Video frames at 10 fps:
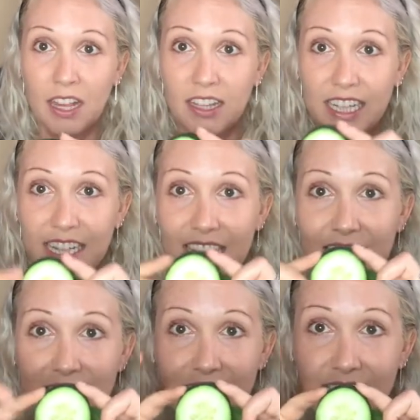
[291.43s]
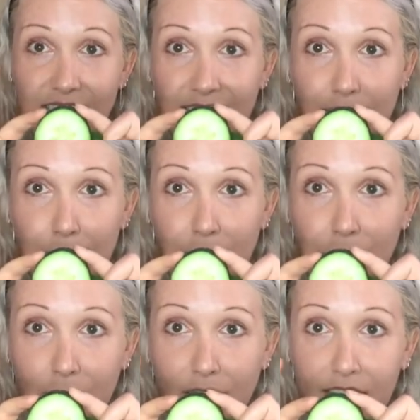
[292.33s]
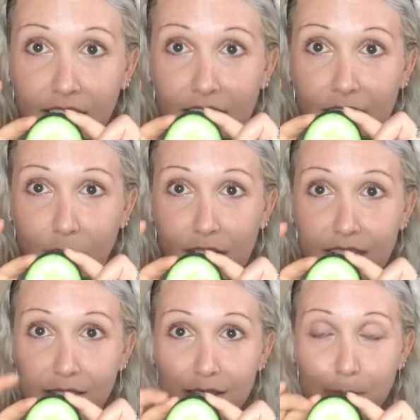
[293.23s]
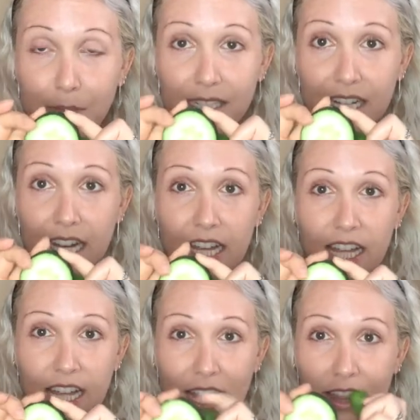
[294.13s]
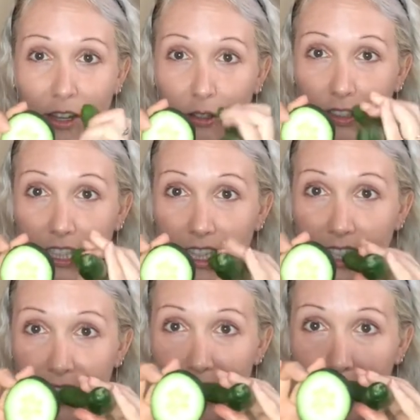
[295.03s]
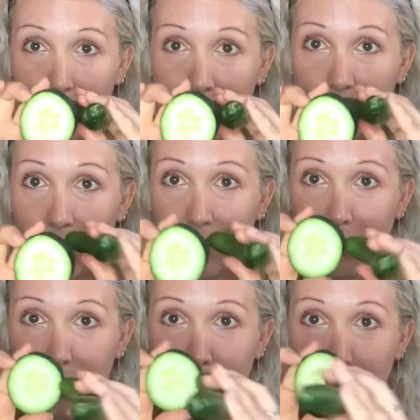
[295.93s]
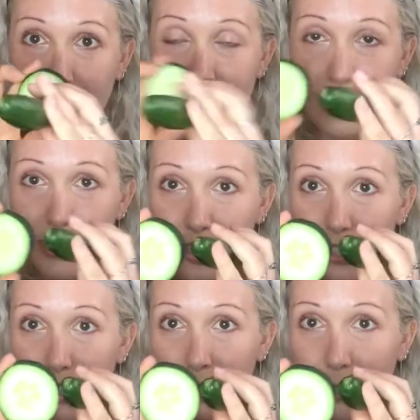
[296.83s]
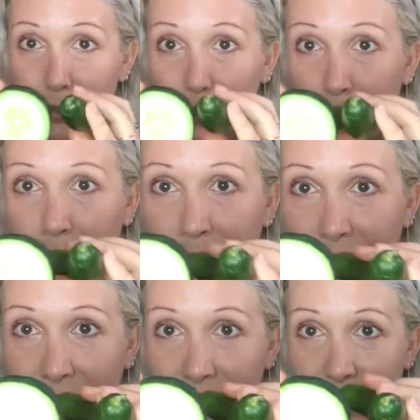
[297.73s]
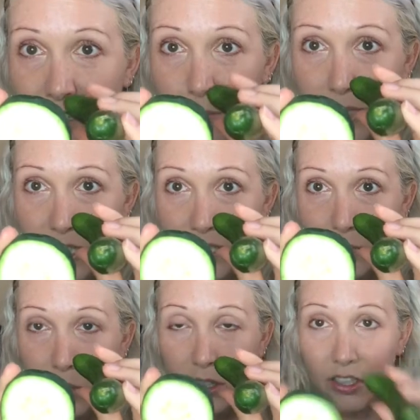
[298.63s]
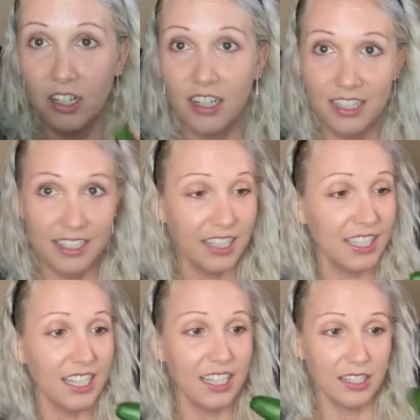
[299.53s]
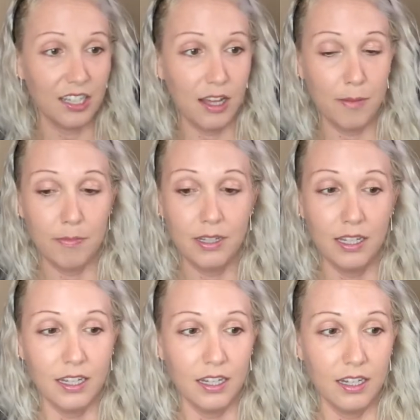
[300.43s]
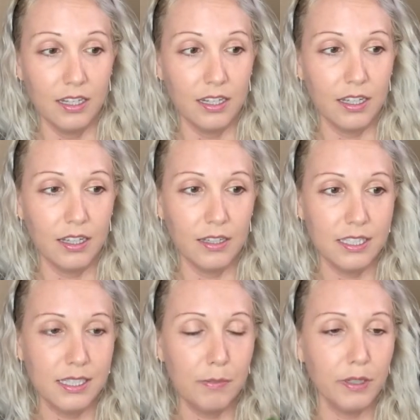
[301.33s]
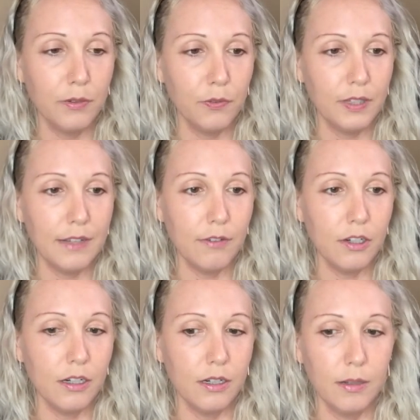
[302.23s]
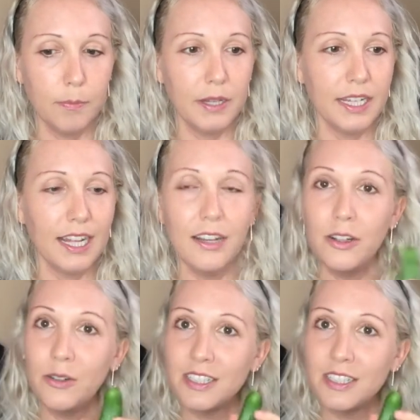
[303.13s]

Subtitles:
like this is the diameter of that guy, right? So that's a big guy. And then you look at this, look at it, oh, it's just so much smaller and delicate and yum. Similar flavor, but I don't know,